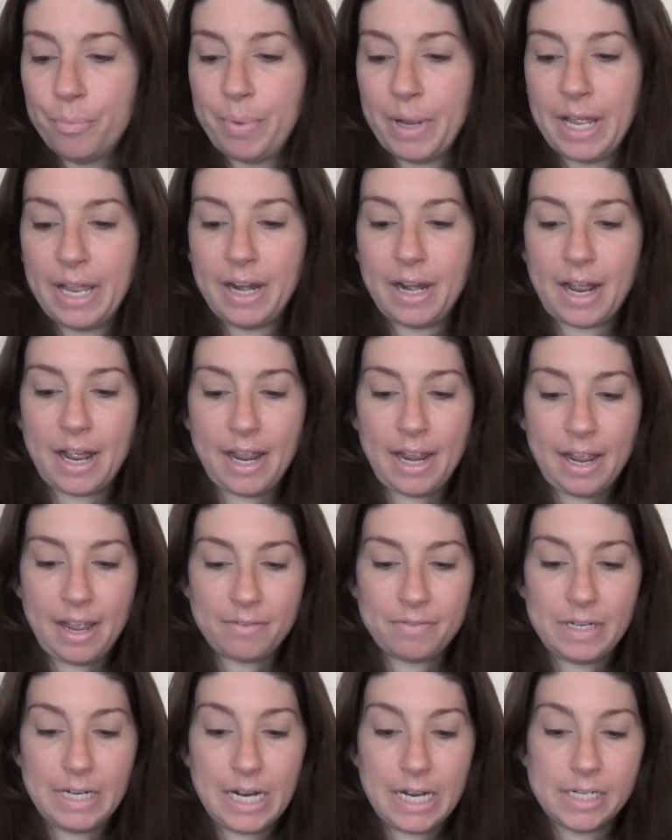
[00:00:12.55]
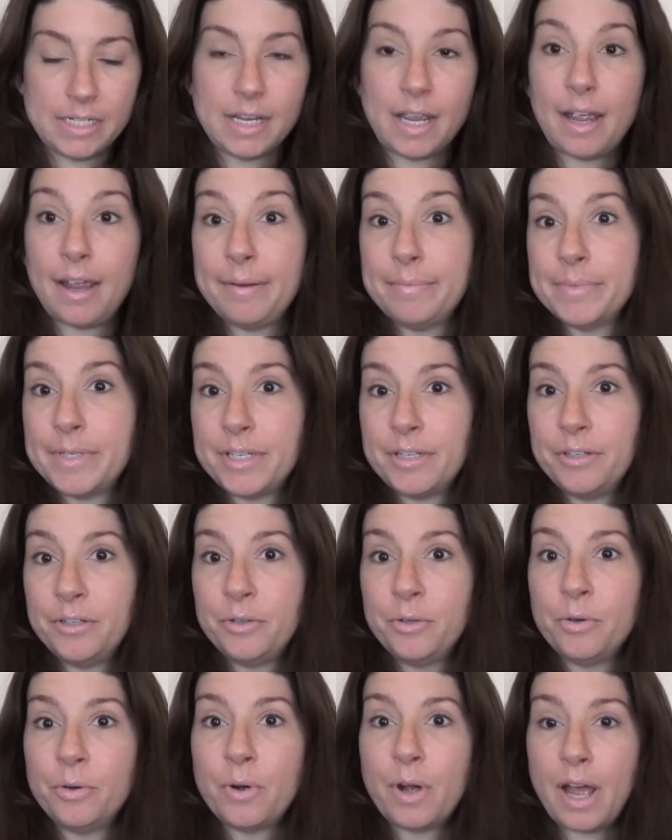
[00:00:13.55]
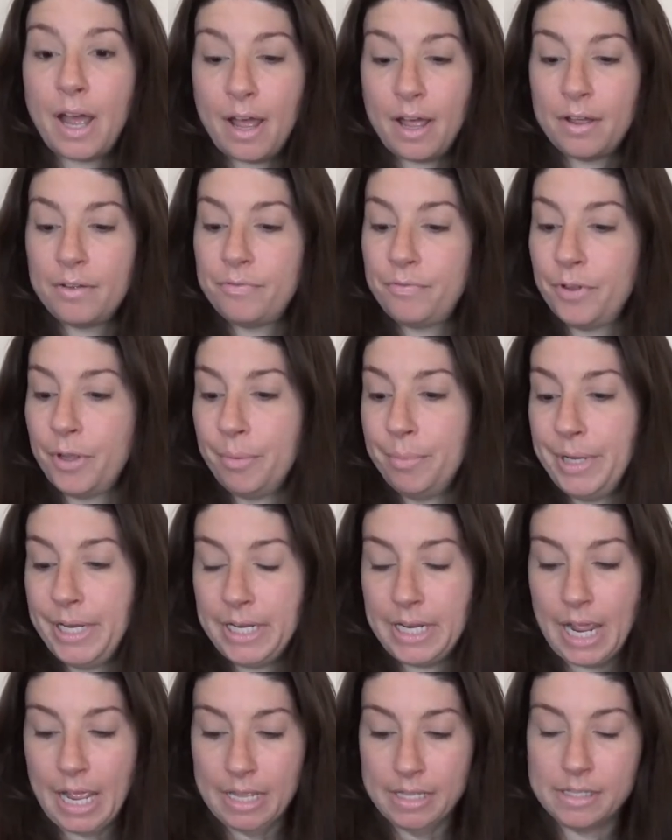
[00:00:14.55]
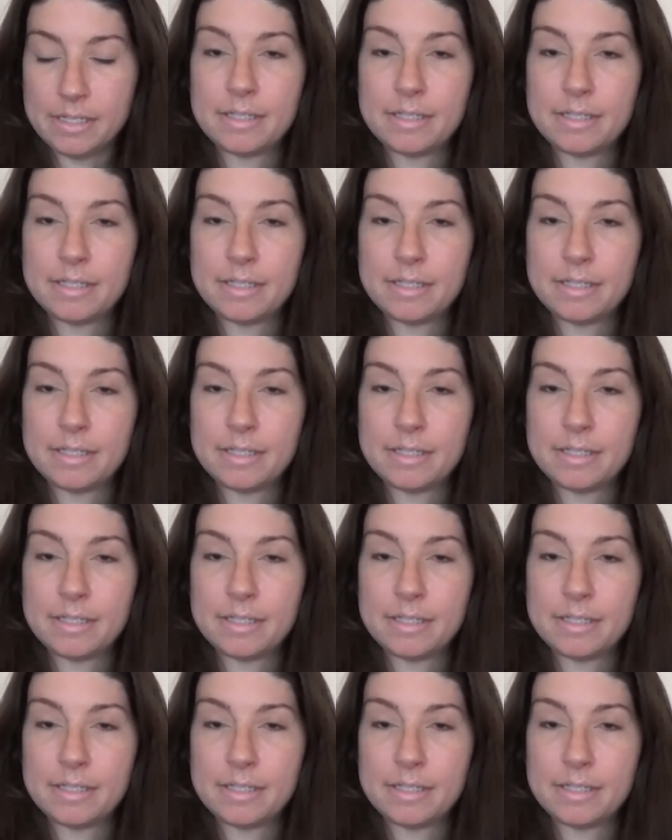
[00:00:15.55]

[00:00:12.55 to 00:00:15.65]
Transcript: but I haven't had time to uh, film it yet,